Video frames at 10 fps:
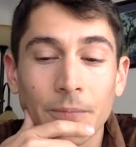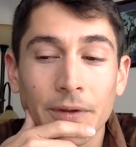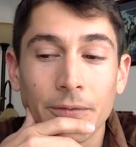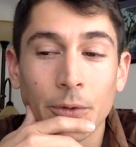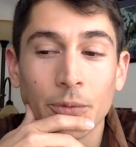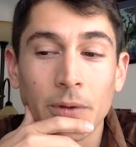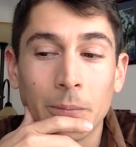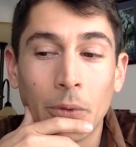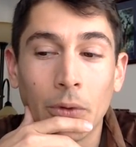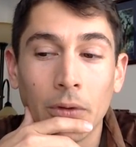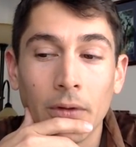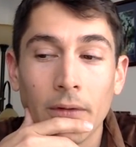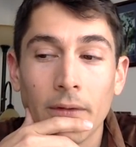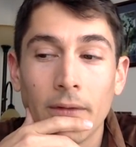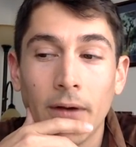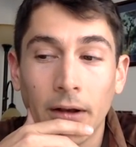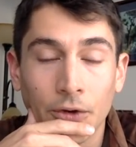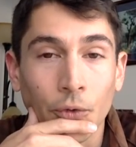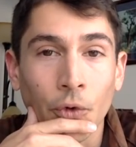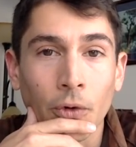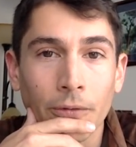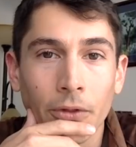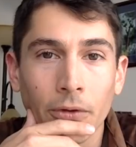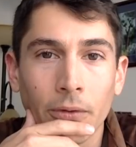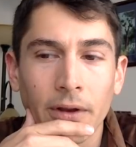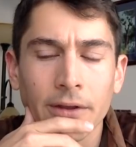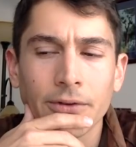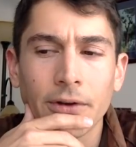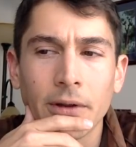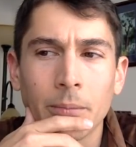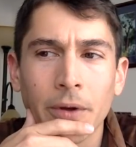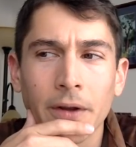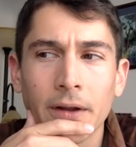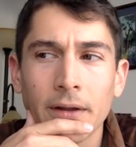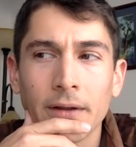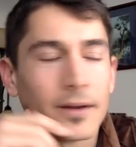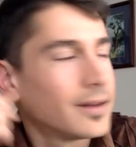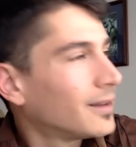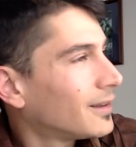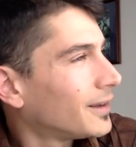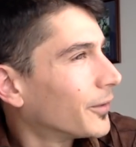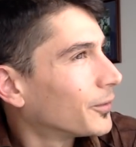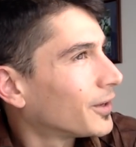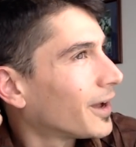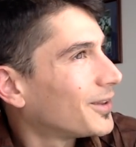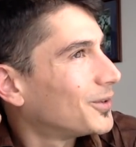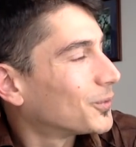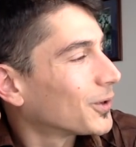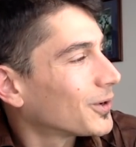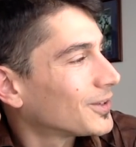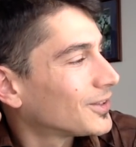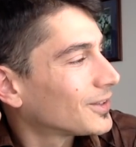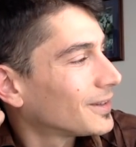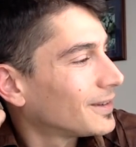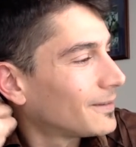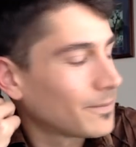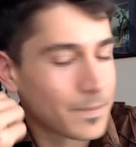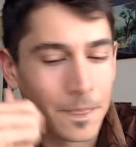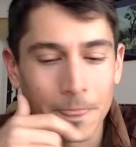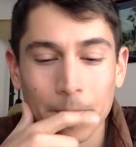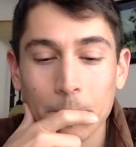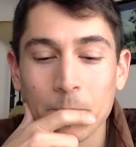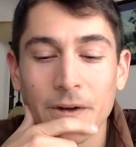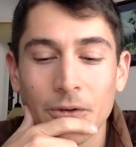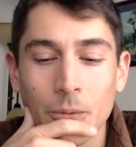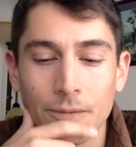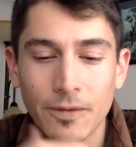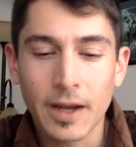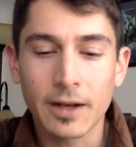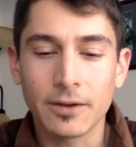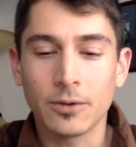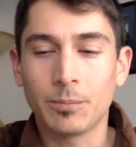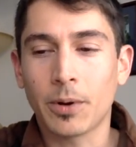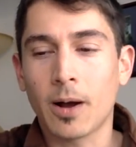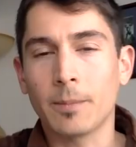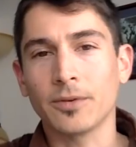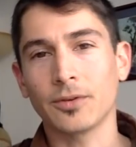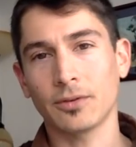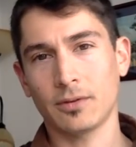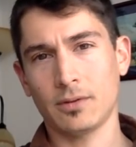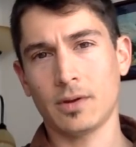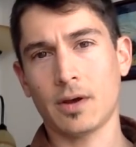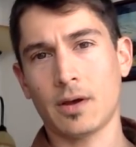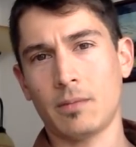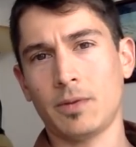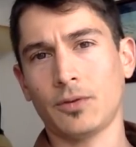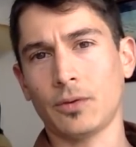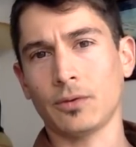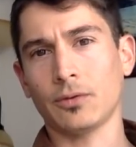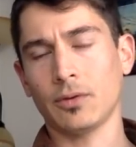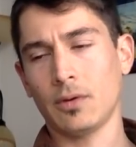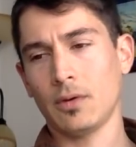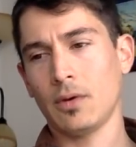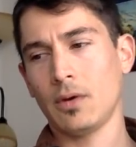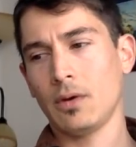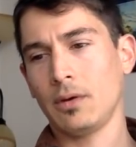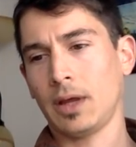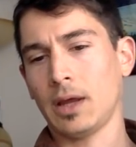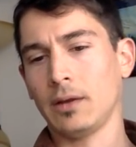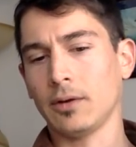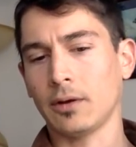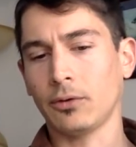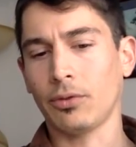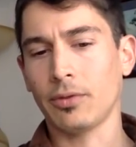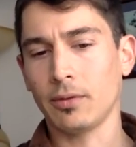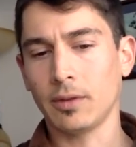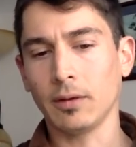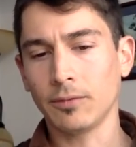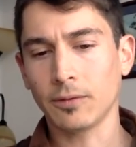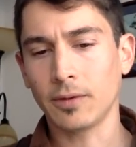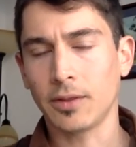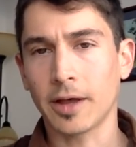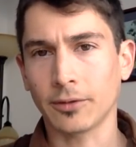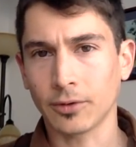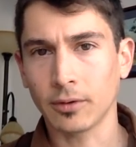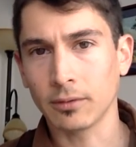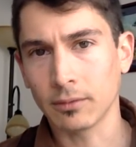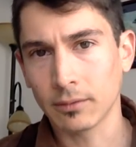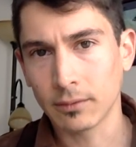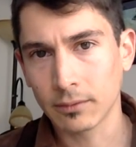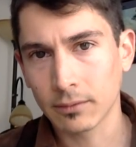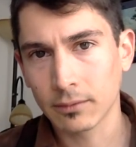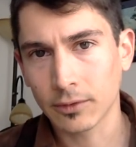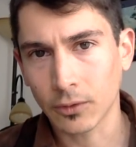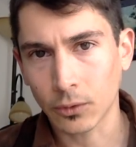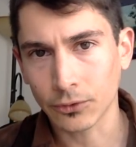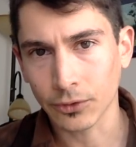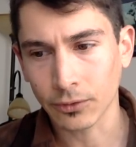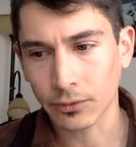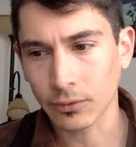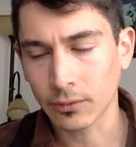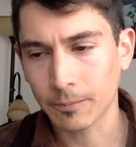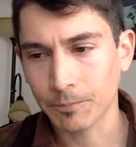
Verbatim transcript: give those people control over their own destiny. But you know, to not use words, but to invade and use bombs uh, and missiles and 150,000 soldiers